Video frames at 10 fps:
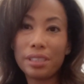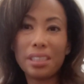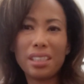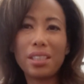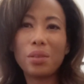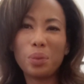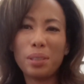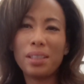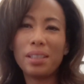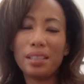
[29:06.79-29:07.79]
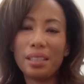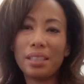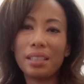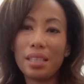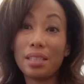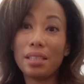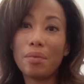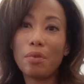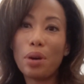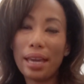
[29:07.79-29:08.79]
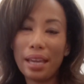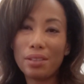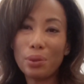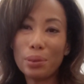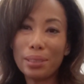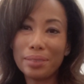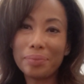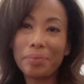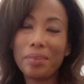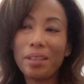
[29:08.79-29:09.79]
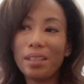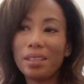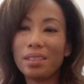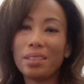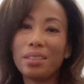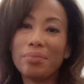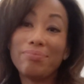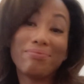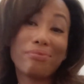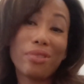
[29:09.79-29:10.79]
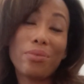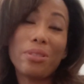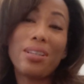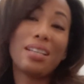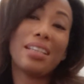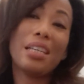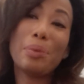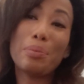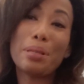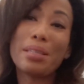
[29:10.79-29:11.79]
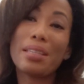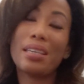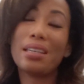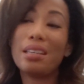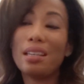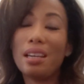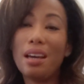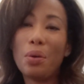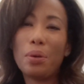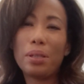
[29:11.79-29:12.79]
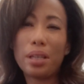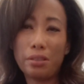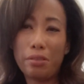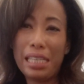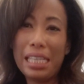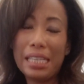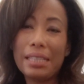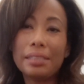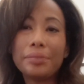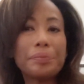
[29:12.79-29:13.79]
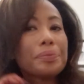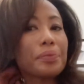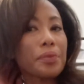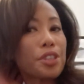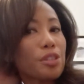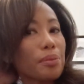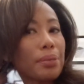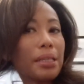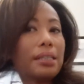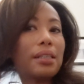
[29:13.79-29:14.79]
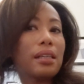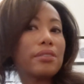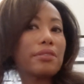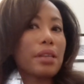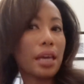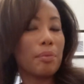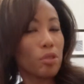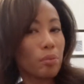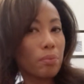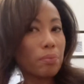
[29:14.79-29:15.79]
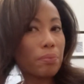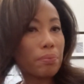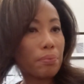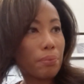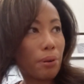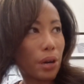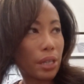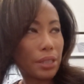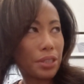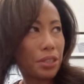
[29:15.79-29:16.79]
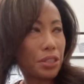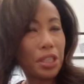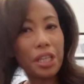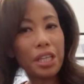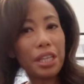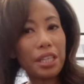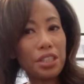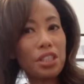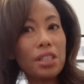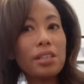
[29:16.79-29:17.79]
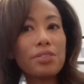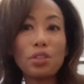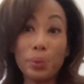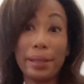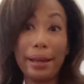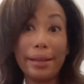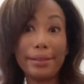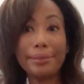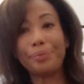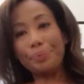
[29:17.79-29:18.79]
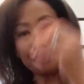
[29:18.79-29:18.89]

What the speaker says: Is the little one that needs a lot more hand-holding. So, I've been trying to keep her busy. A lot of reading. She's been playing a lot of games on Prodigy. She loves doing that.